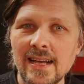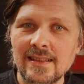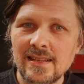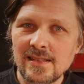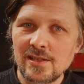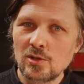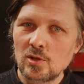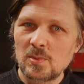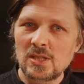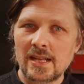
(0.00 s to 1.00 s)
like this
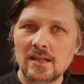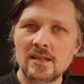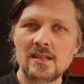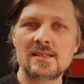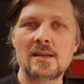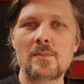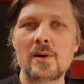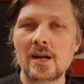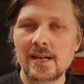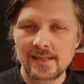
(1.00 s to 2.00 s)
YouTube channel is a
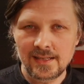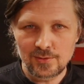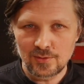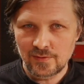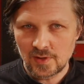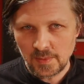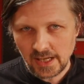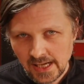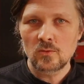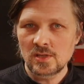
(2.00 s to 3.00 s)
marketing tool for
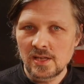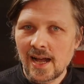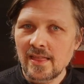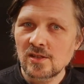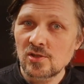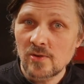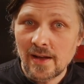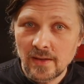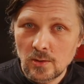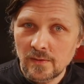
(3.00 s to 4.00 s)
me, which gathers
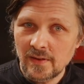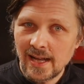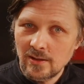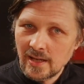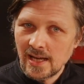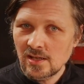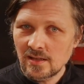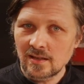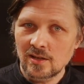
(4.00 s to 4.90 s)
traffic with educational